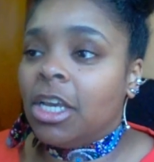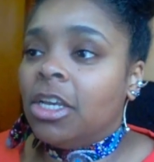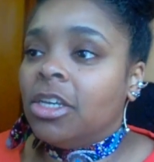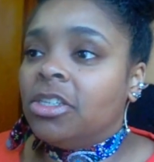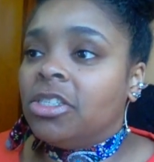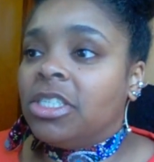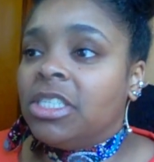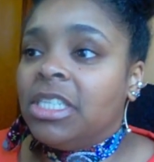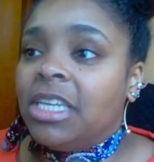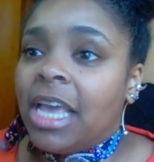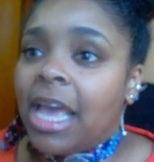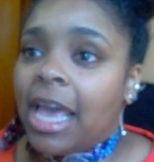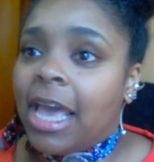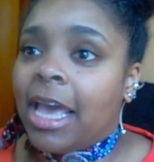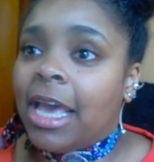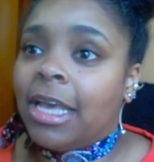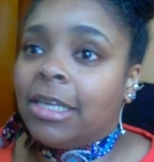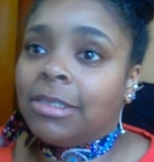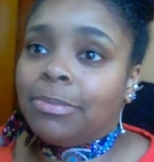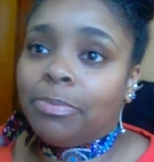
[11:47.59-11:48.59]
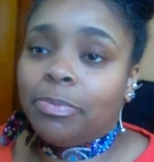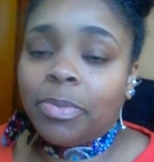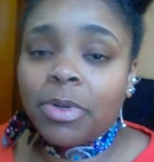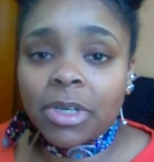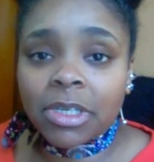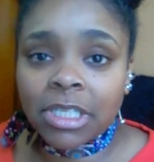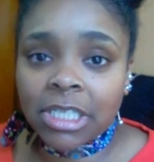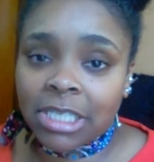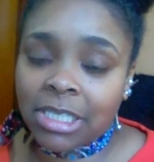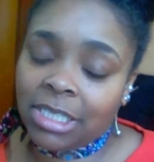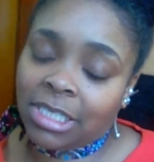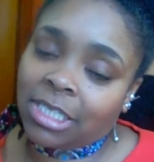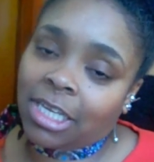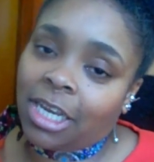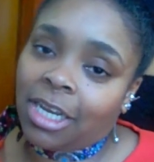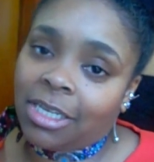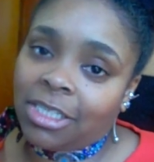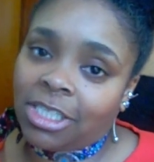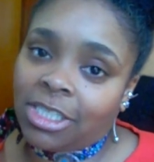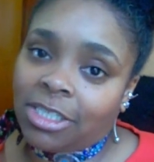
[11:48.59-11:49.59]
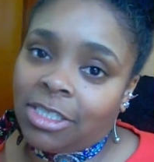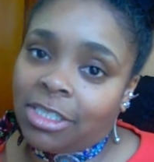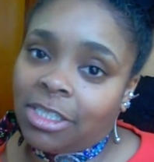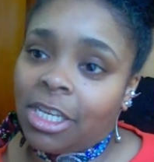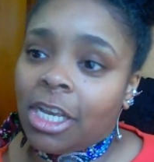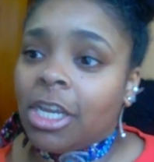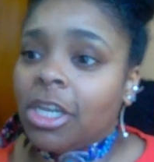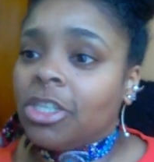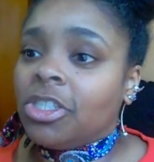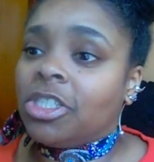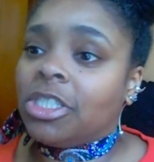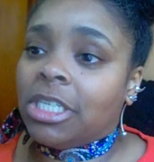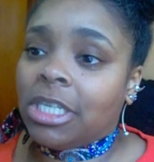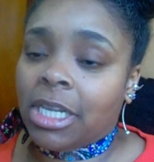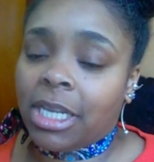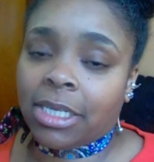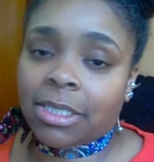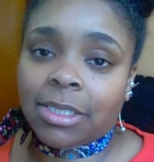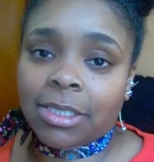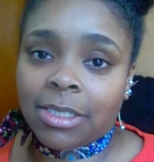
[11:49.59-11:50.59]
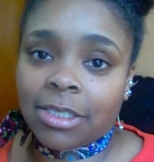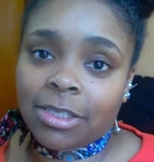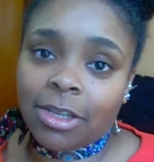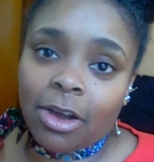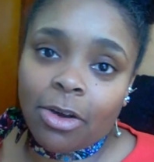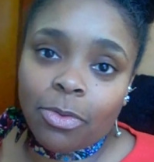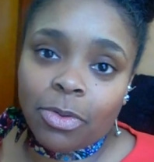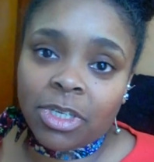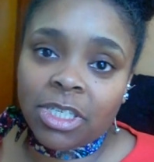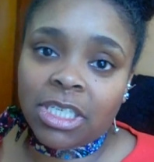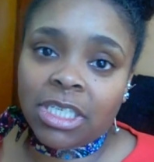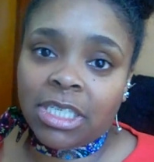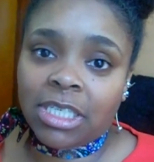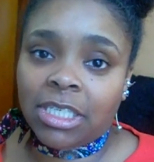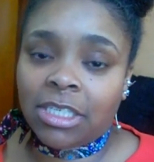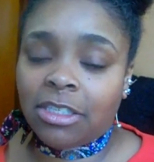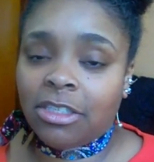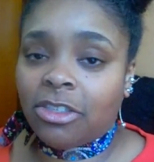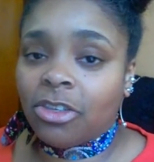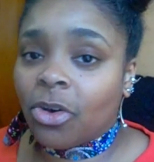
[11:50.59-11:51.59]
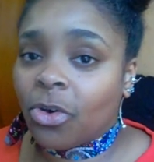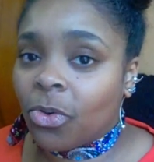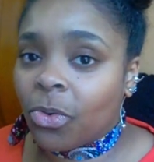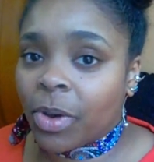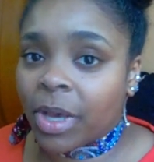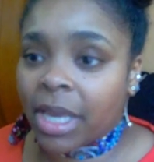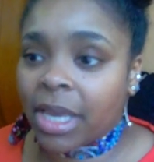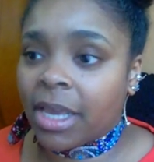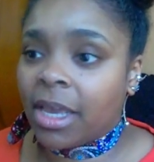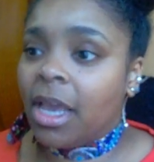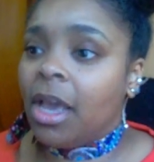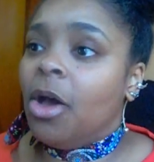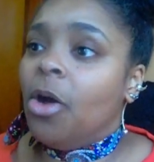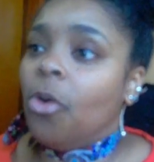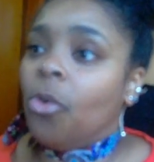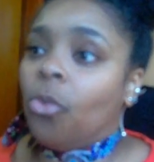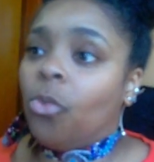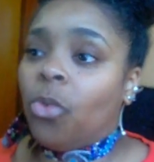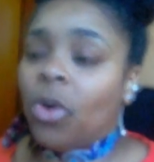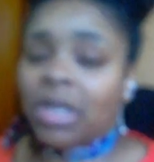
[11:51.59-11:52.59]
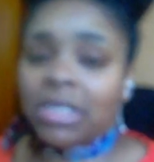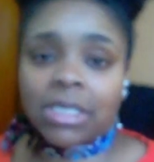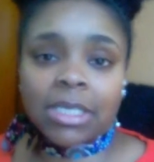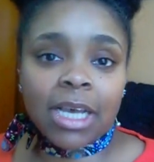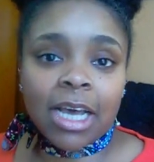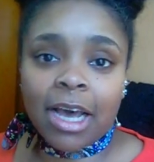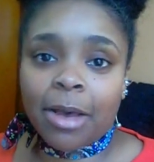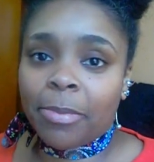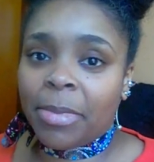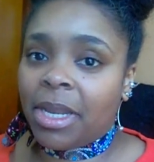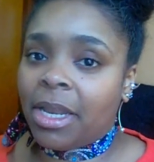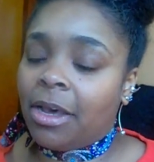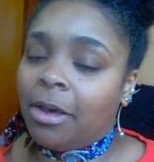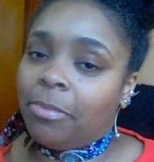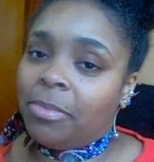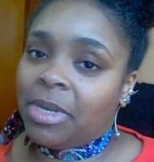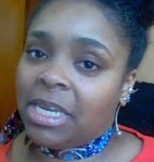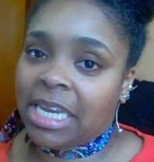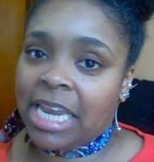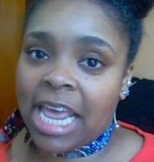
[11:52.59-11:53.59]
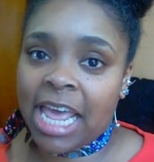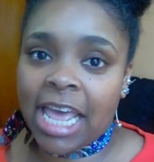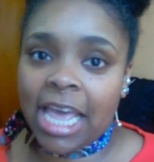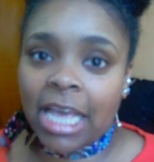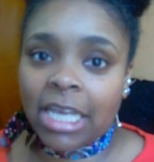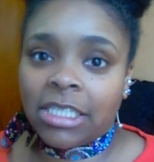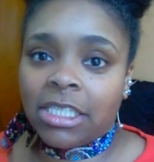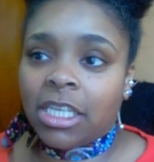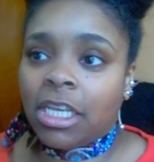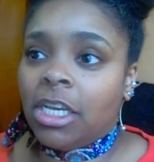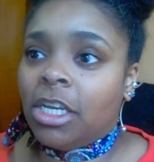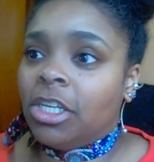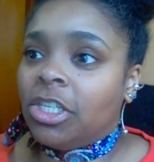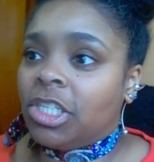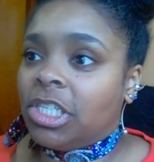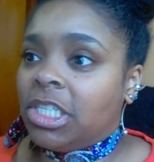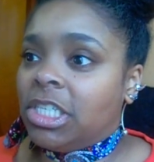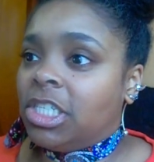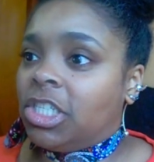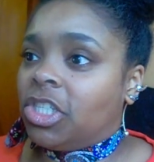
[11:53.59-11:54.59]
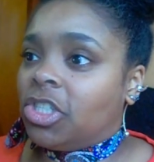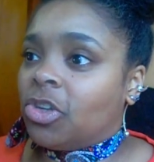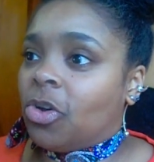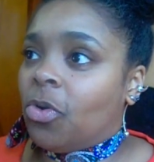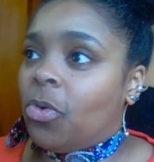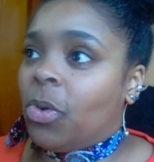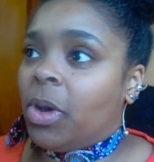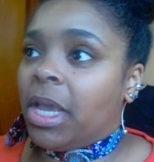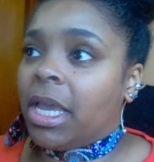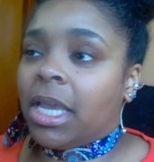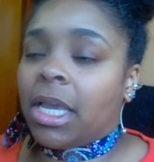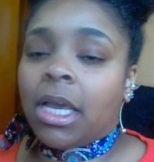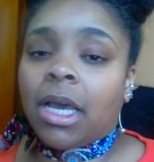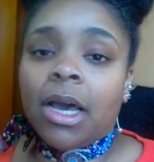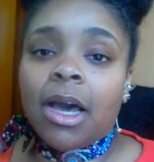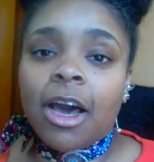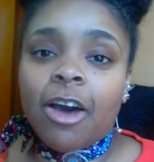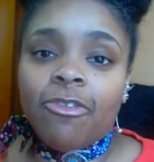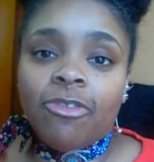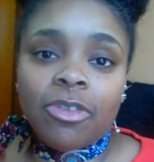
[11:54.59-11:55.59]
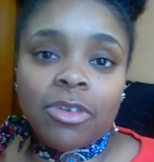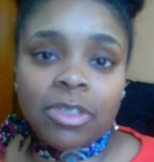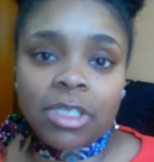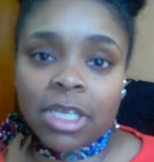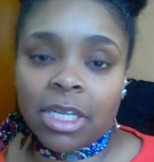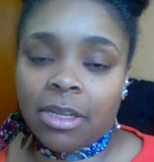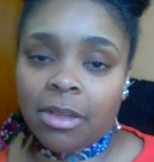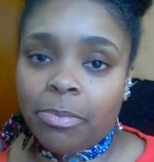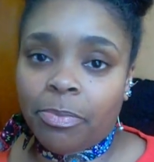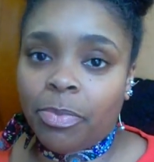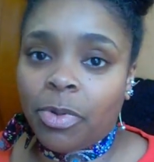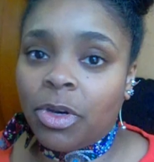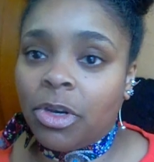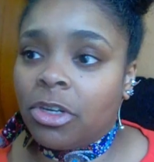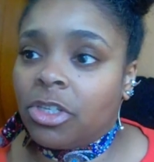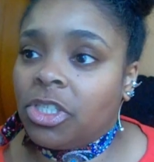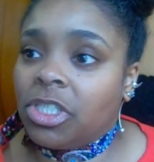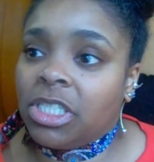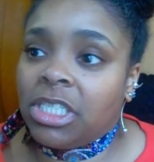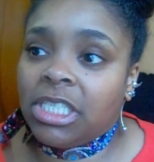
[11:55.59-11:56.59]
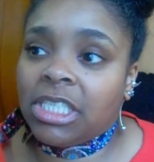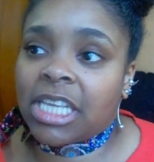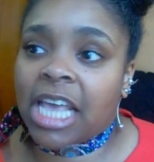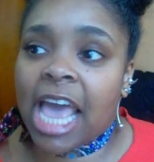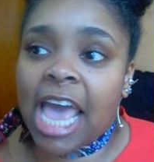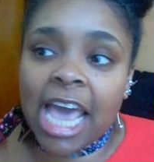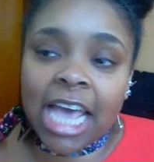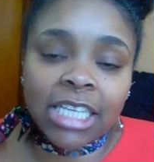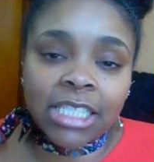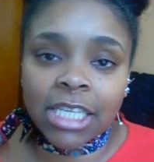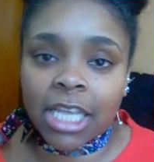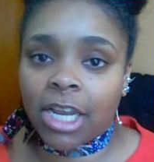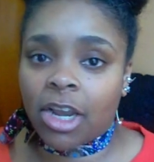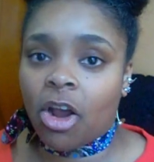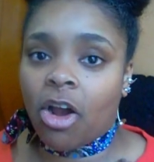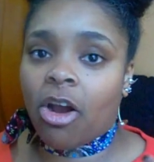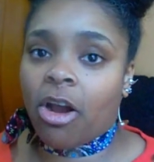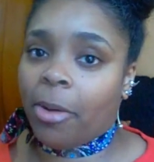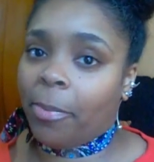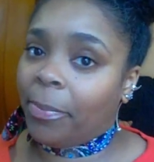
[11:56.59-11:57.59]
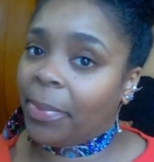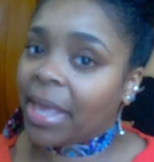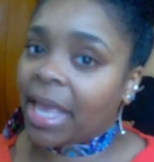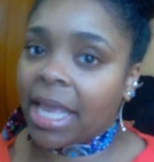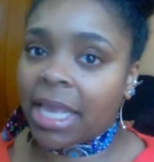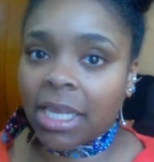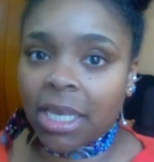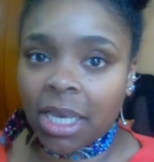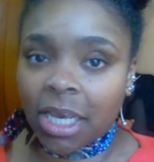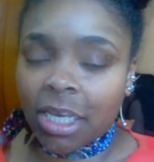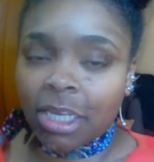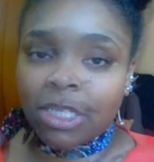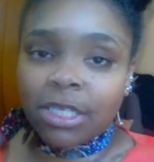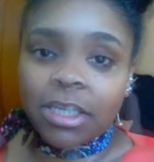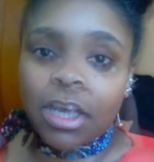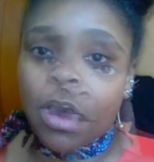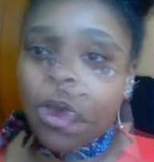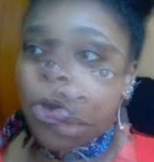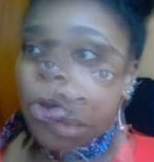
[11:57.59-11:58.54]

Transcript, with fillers: She has book discussions. She lets us know what she's doing, what's coming up next. She's showing covers of the book. She's asking our opinions.